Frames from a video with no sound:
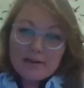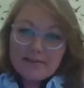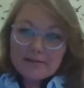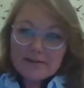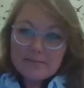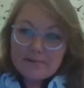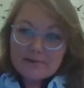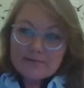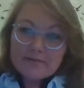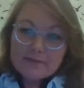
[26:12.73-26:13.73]
Around the Great
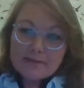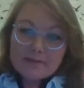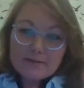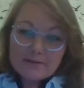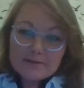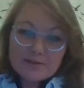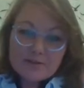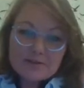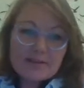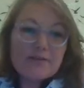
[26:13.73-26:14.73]
Bruck River, those
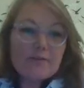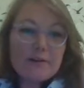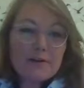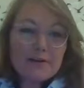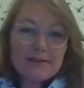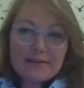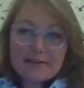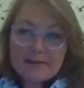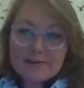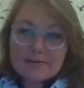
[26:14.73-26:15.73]
dunes give a very good
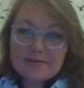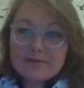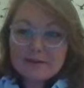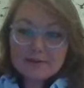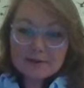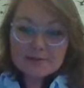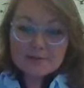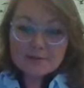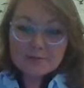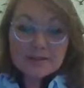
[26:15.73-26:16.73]
indication of the
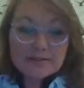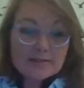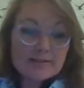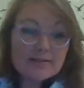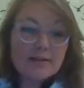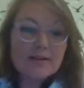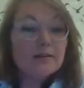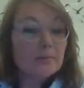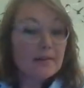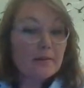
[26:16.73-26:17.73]
direction of wind
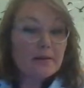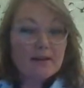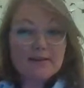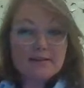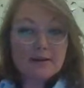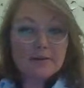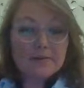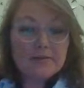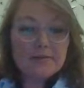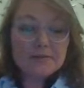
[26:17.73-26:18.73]
when they were laid
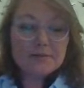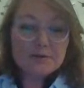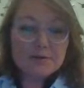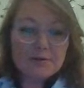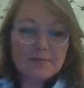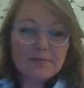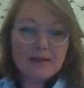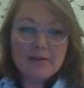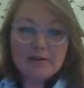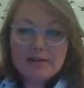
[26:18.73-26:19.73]
down. So
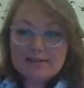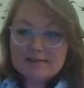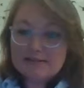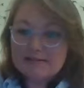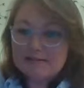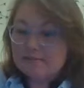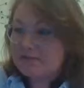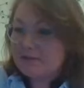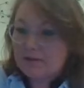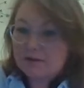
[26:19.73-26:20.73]
aeolian
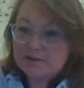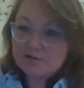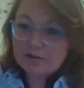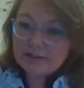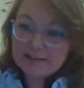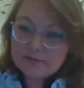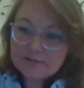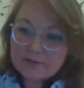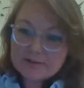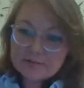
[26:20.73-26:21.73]
systems are strongly
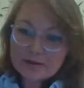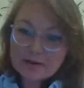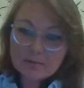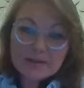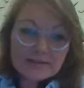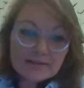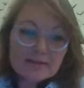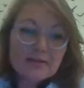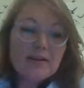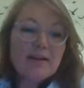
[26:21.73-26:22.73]
influenced by wind,